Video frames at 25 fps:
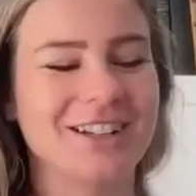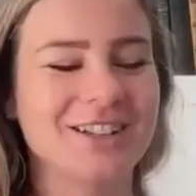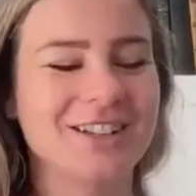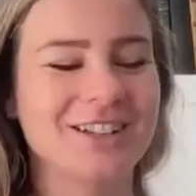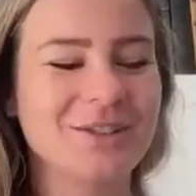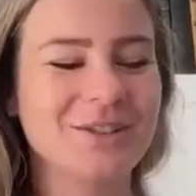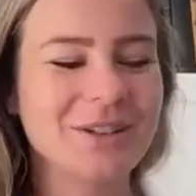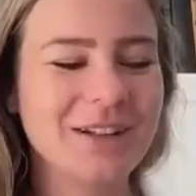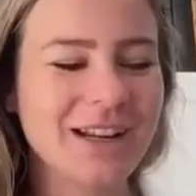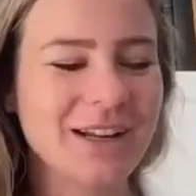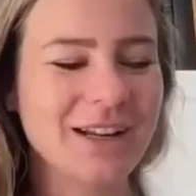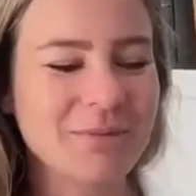Do
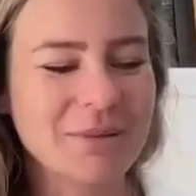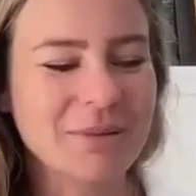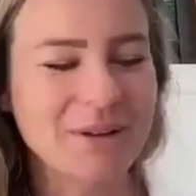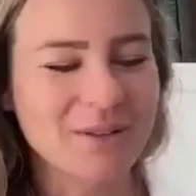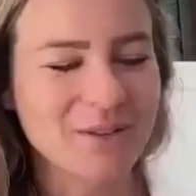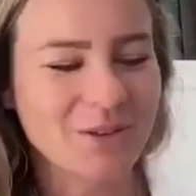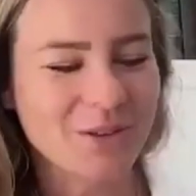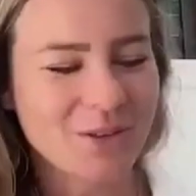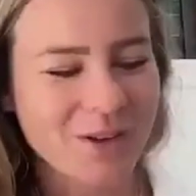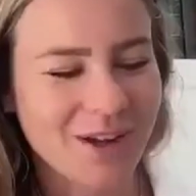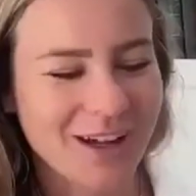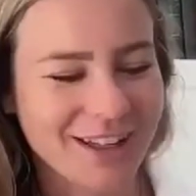it at yeah. a bit of
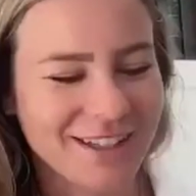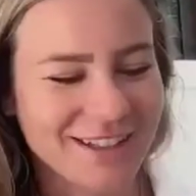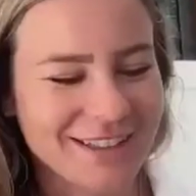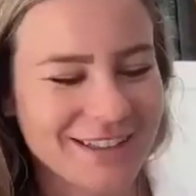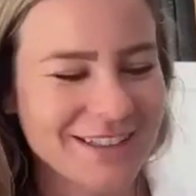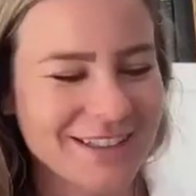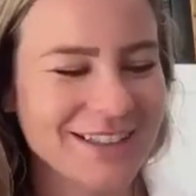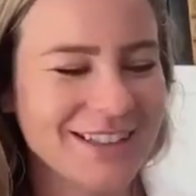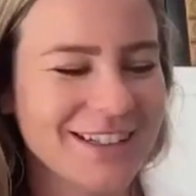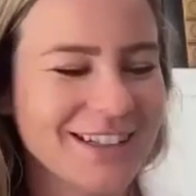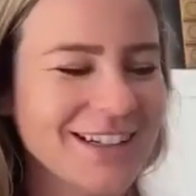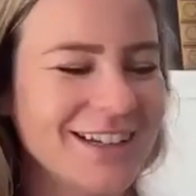a run.
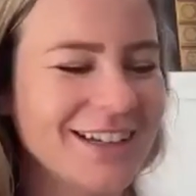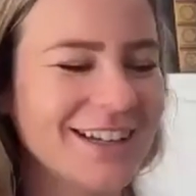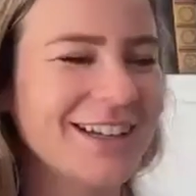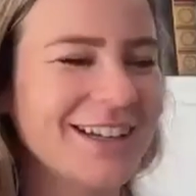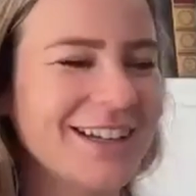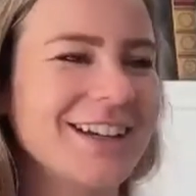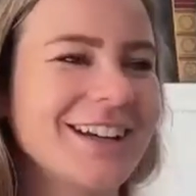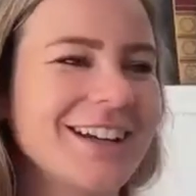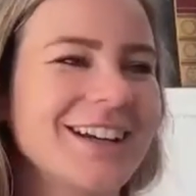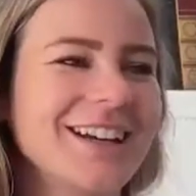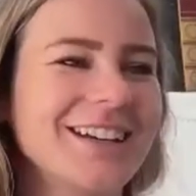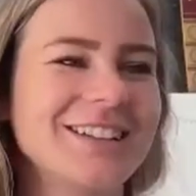
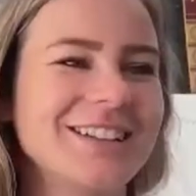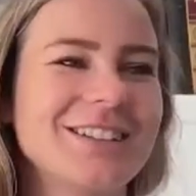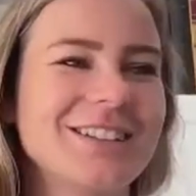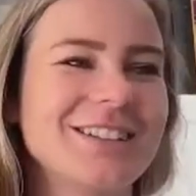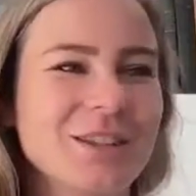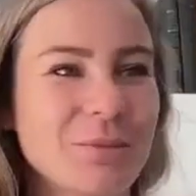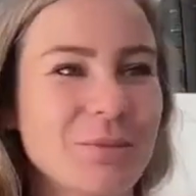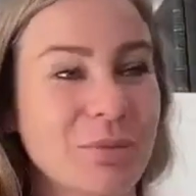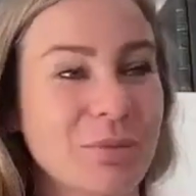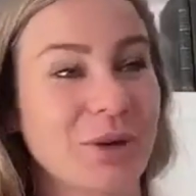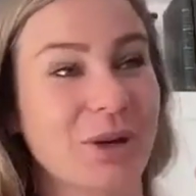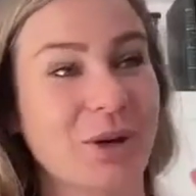Into the
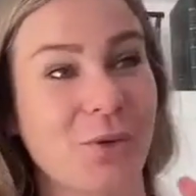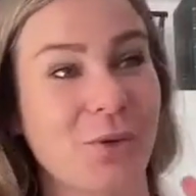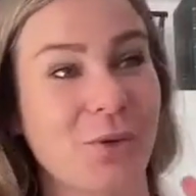brick